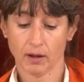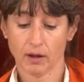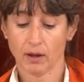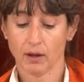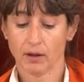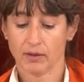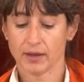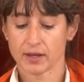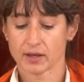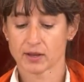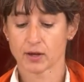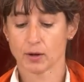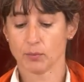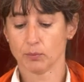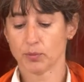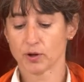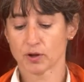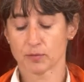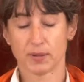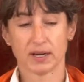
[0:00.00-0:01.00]
That some
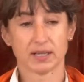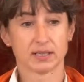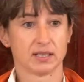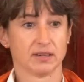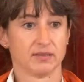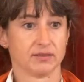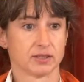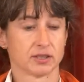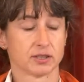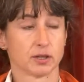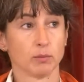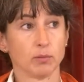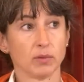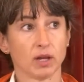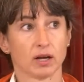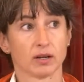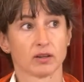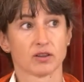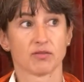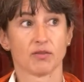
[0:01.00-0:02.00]
perspectives, some
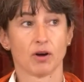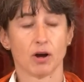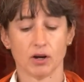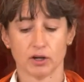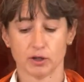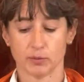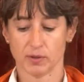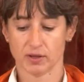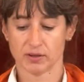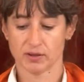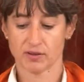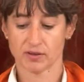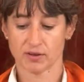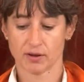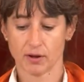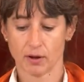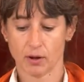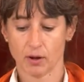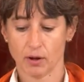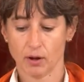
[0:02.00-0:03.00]
lines of arguments
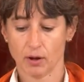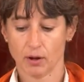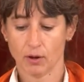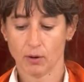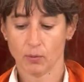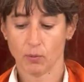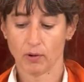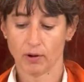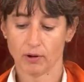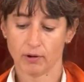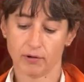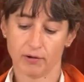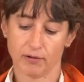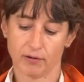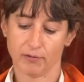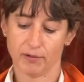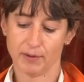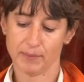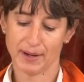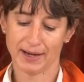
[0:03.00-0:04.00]
were
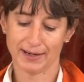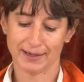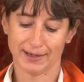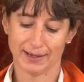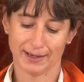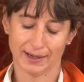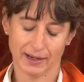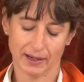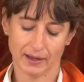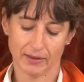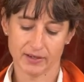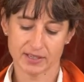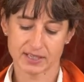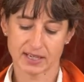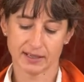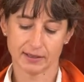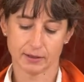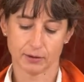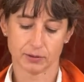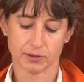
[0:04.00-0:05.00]
remaining in the
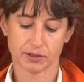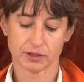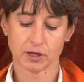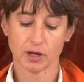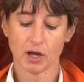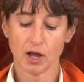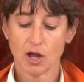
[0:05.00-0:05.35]
shadows.